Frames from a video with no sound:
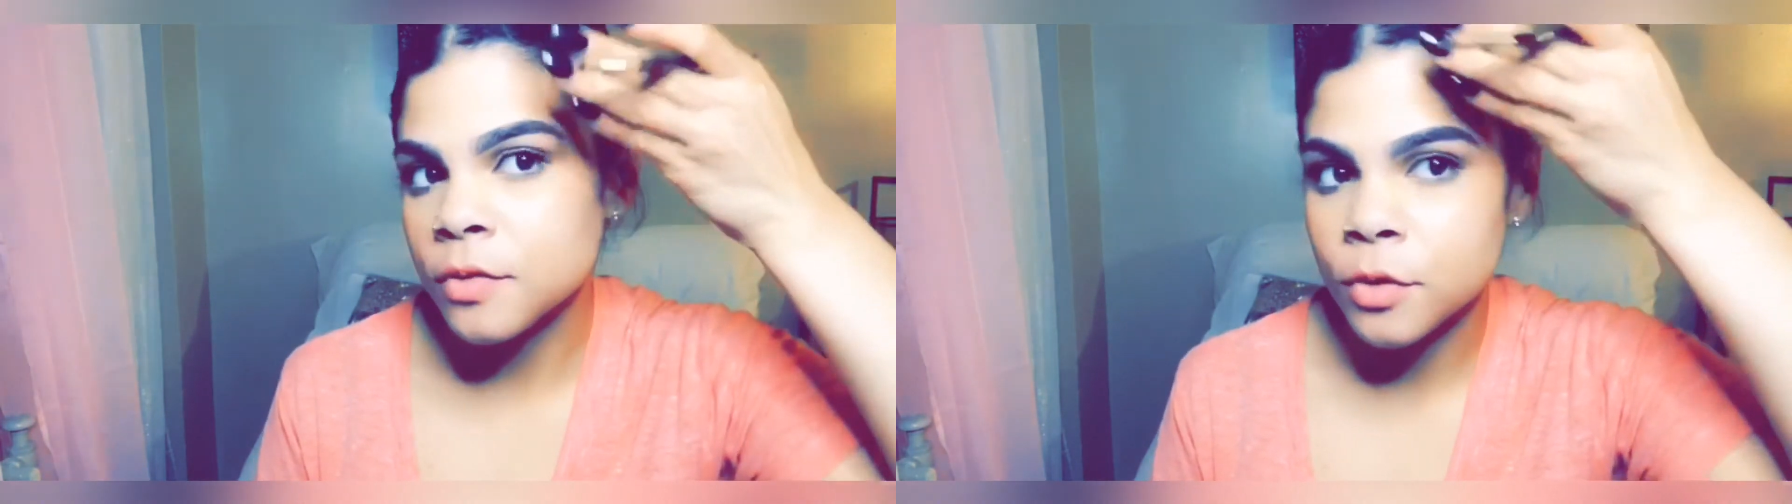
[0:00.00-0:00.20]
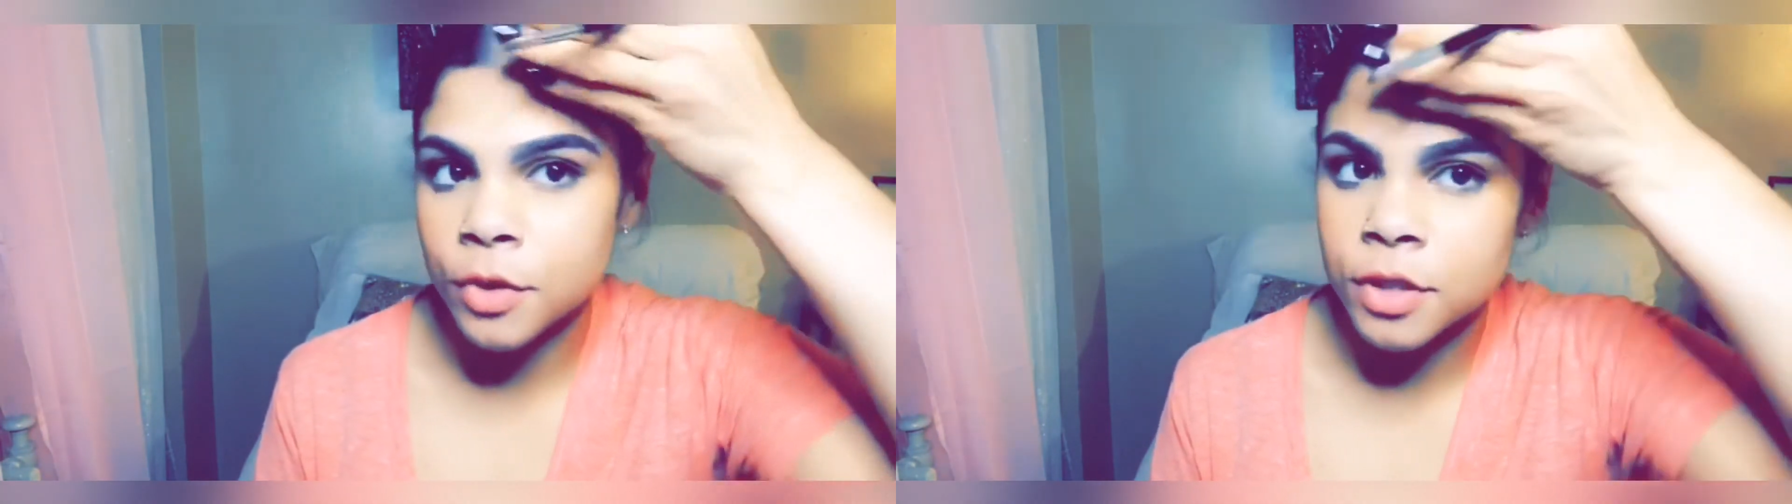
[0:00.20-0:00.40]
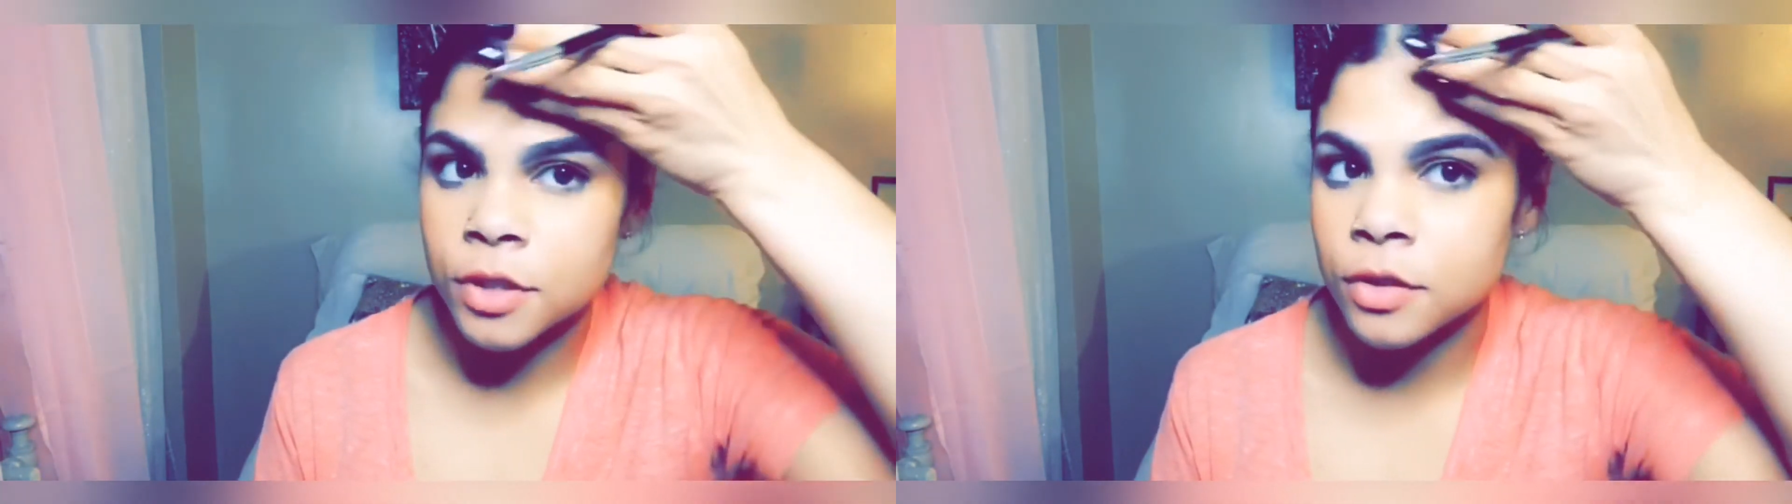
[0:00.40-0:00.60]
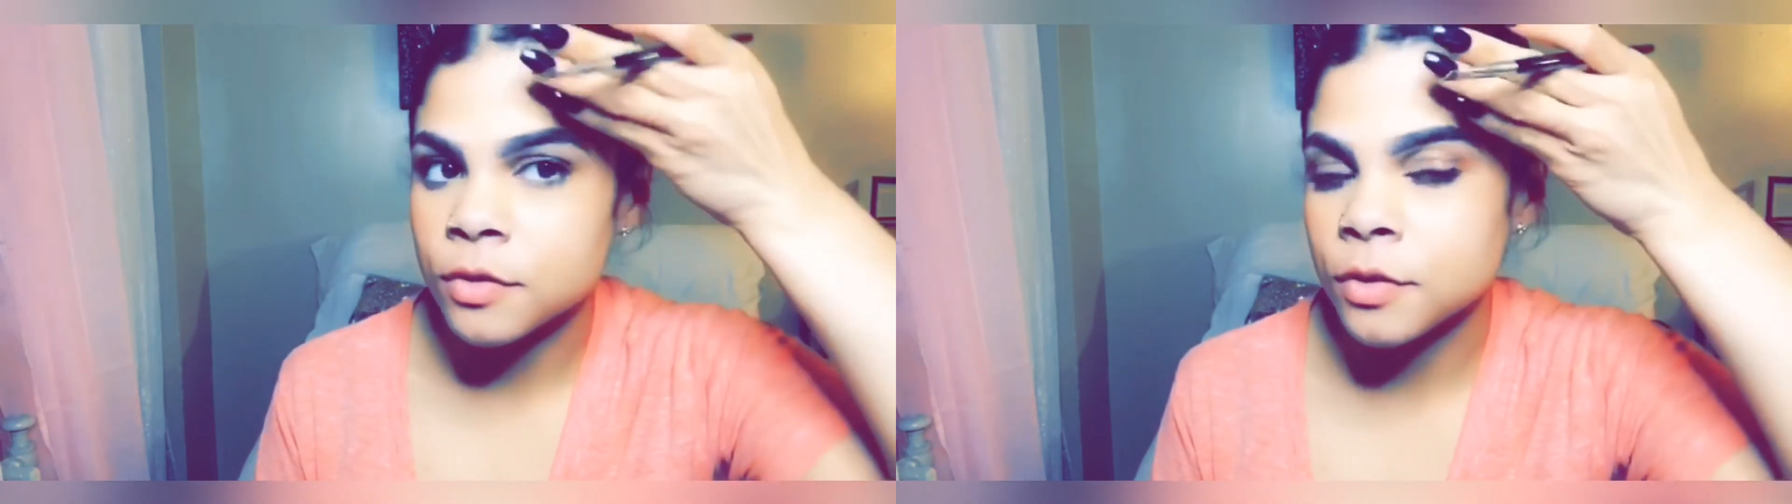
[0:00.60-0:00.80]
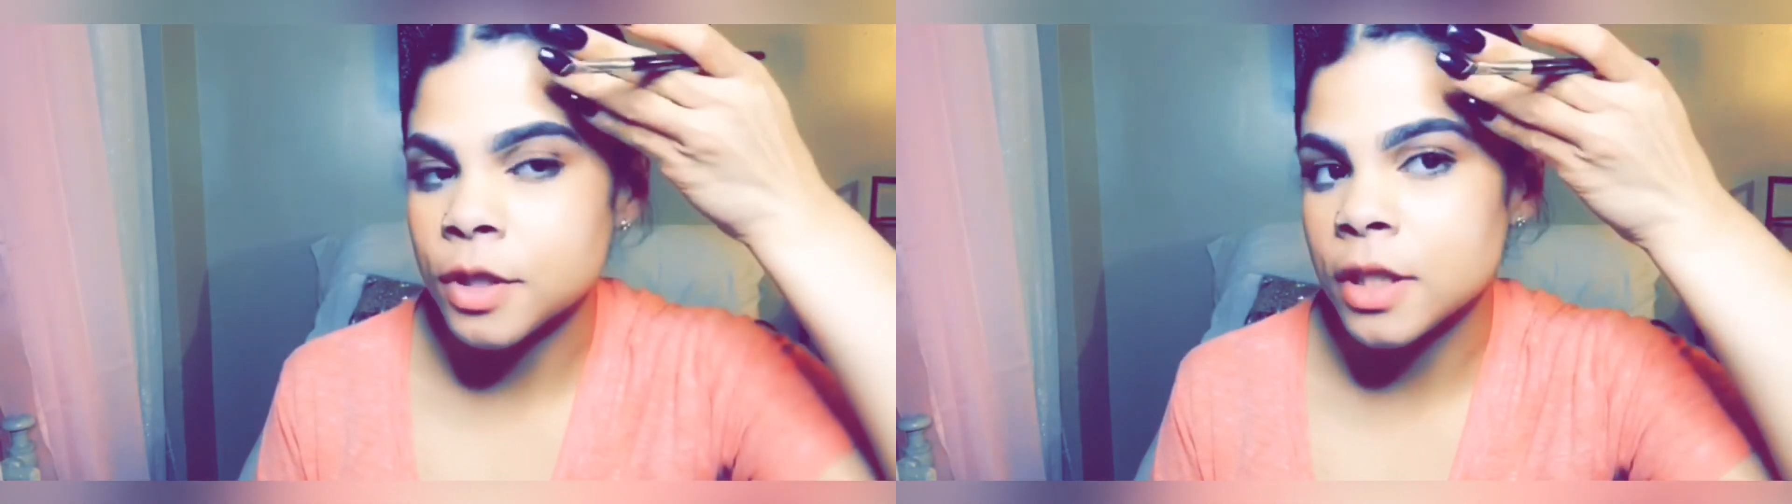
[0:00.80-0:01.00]
on your
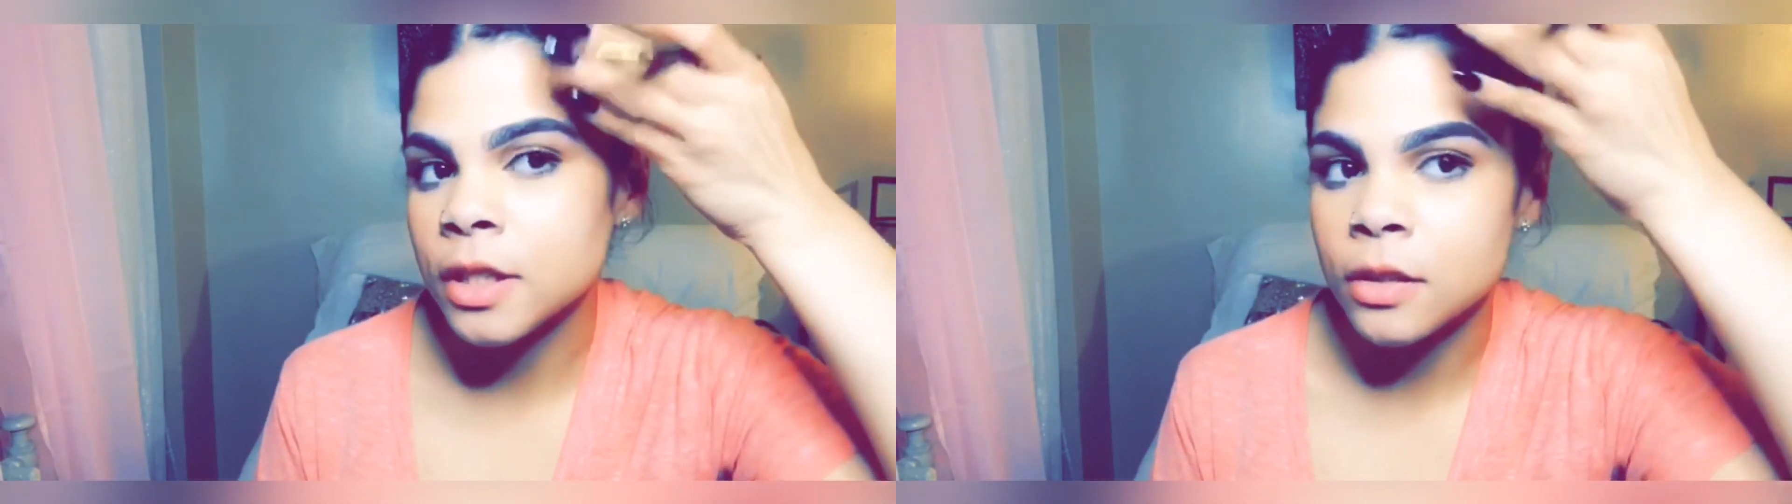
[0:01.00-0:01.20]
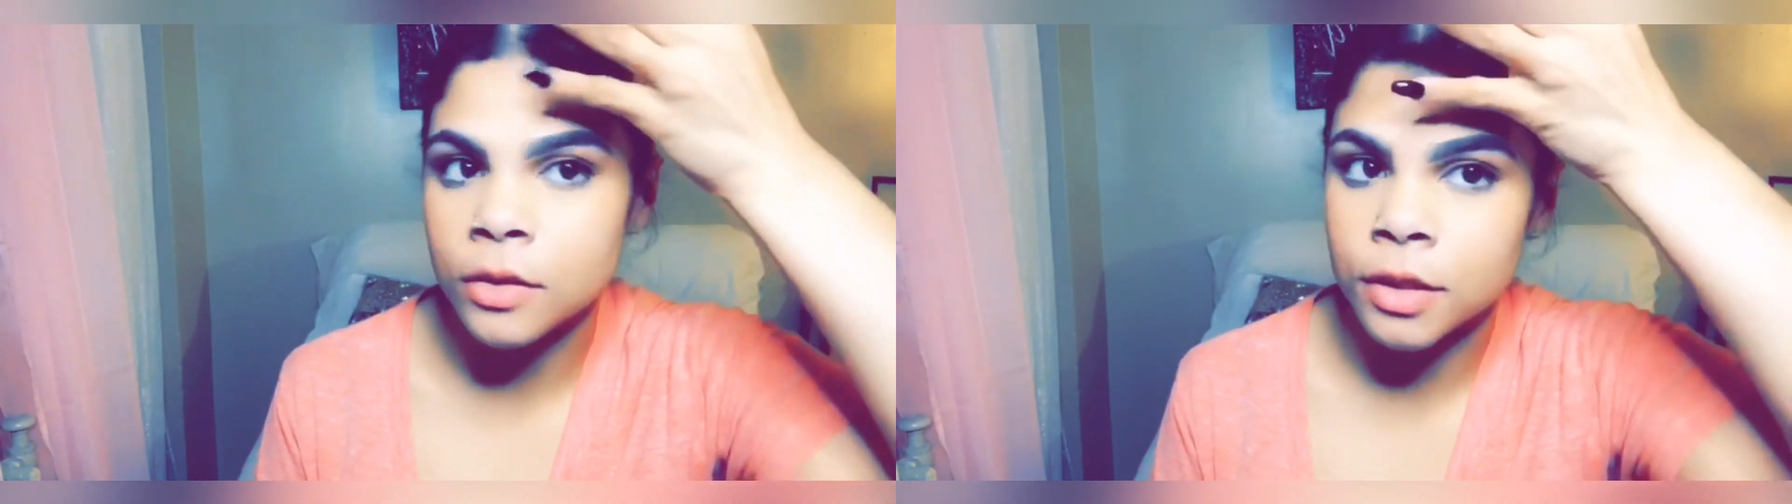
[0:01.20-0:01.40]
forehead or